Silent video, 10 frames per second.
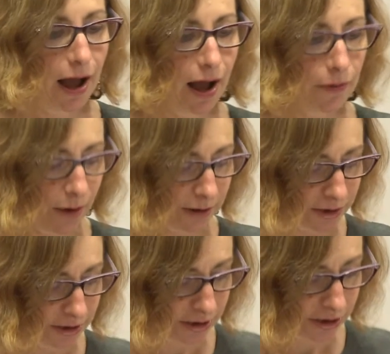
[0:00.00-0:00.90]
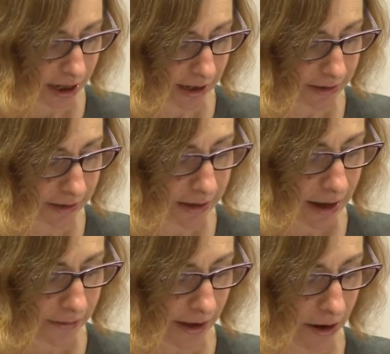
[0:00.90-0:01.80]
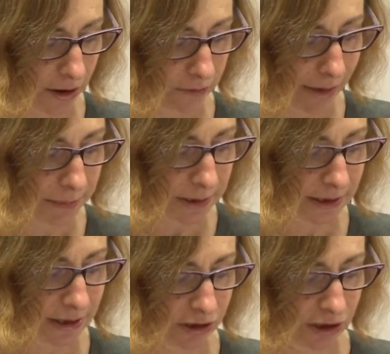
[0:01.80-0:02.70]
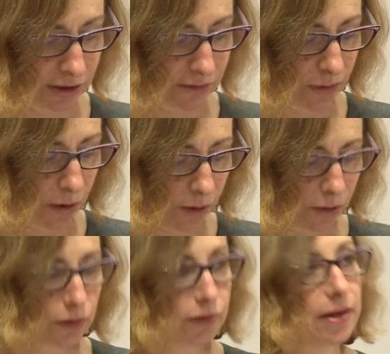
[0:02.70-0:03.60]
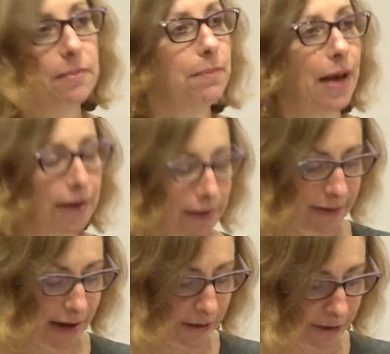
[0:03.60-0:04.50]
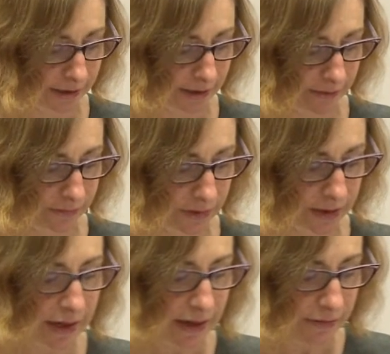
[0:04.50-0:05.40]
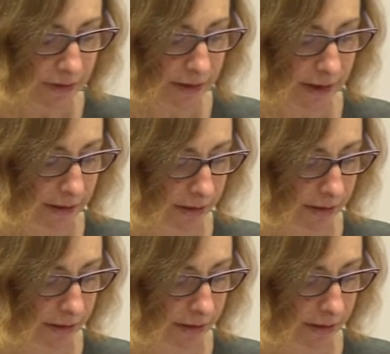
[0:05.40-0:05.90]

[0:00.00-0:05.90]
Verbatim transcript: I want to suggest that our repetition of old embedded narratives, even in